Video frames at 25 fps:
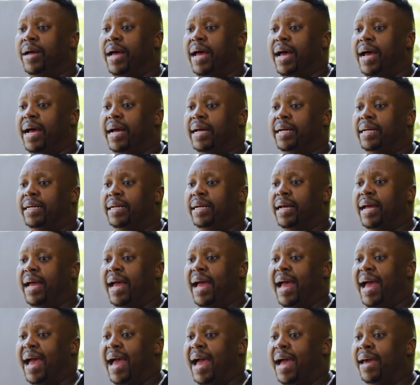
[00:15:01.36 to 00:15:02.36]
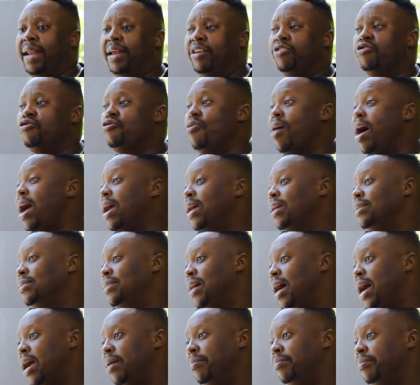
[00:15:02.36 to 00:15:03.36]
at a trying
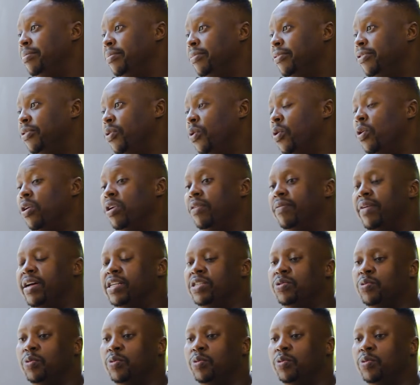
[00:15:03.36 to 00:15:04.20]
time for all of us.